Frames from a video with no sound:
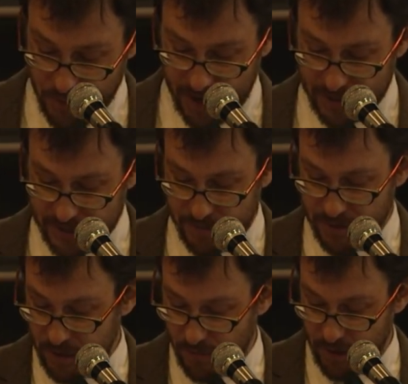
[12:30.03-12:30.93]
ranks of the
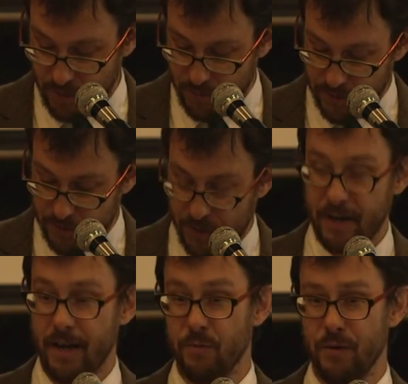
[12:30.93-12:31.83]
Slovak People's
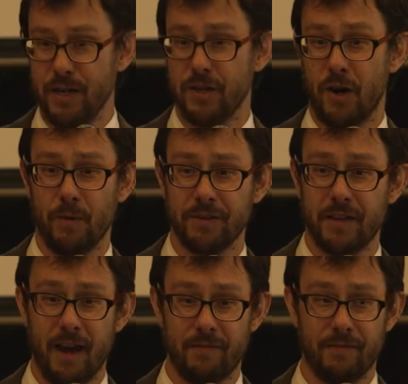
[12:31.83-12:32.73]
Party had reached almost
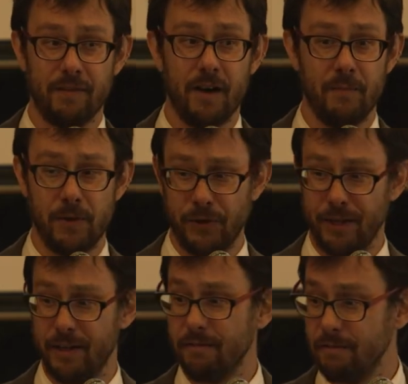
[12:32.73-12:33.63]
half a
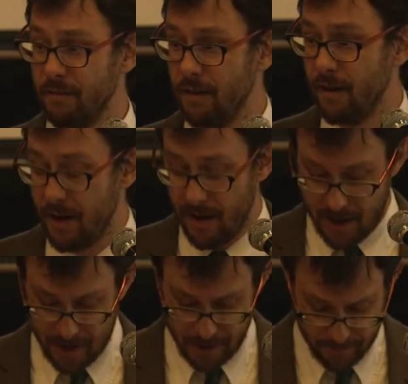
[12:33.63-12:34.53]
million.
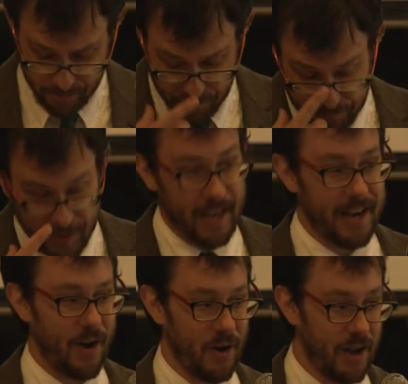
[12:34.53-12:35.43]
Uh,
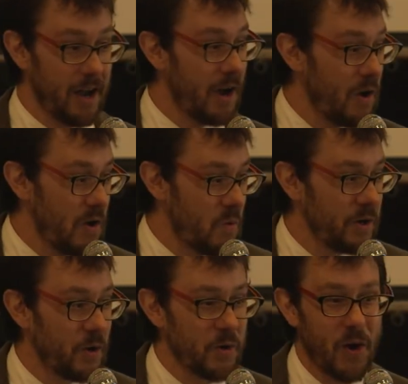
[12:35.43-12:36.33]
now, we
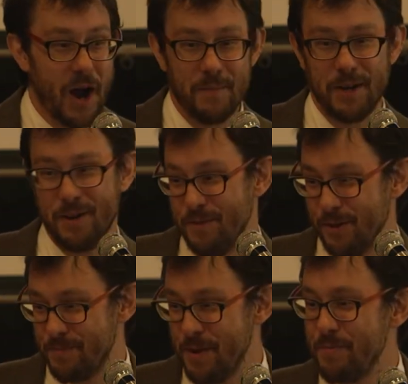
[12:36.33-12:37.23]
don't know how many of
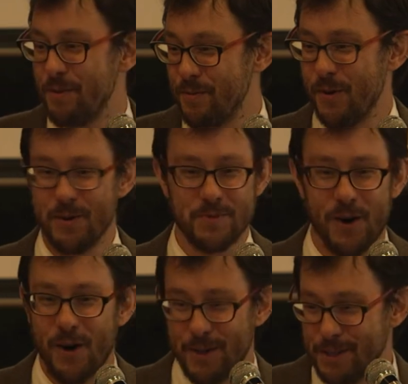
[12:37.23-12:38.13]
those people, of course, were
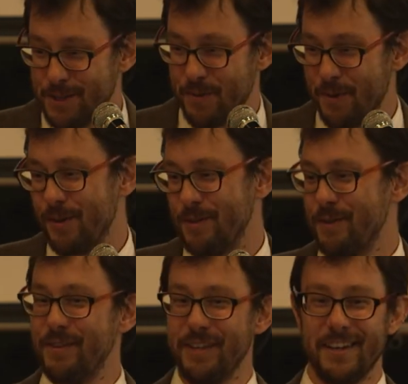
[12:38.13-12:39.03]
ardent supporters
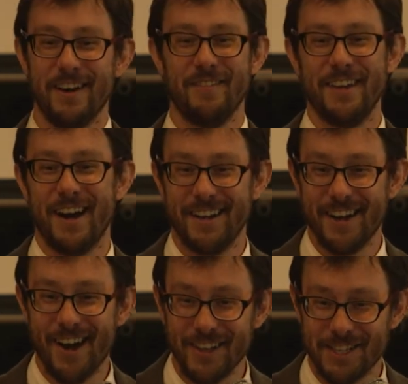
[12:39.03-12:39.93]
of the, of the
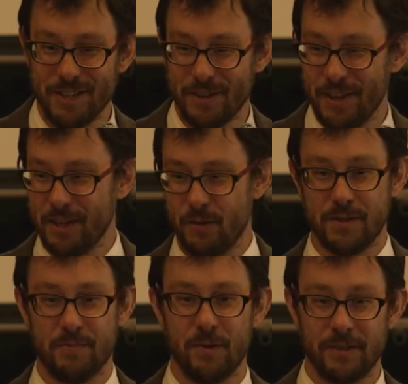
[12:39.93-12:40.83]
ideology that they were
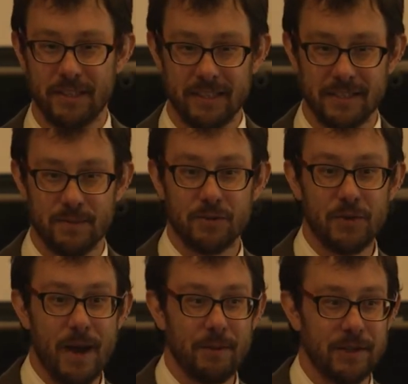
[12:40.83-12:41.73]
supposedly
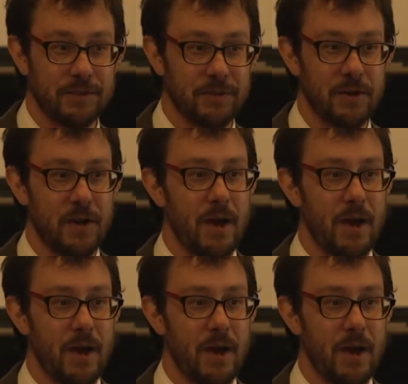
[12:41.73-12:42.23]
subscribing to,